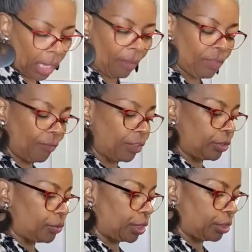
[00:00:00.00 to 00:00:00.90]
I've never
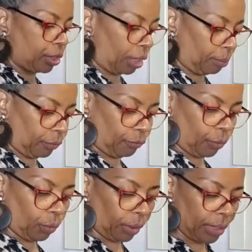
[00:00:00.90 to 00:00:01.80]
used this yarn
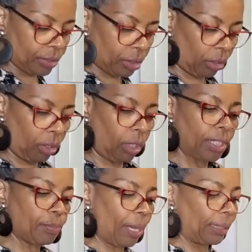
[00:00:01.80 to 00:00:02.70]
before. It's
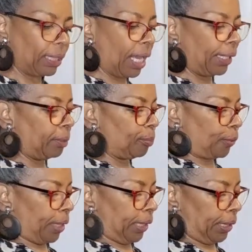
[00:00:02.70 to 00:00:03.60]
by Lion
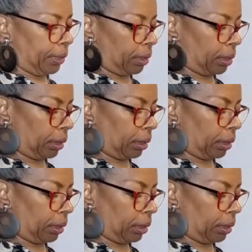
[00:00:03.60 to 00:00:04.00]
Brand.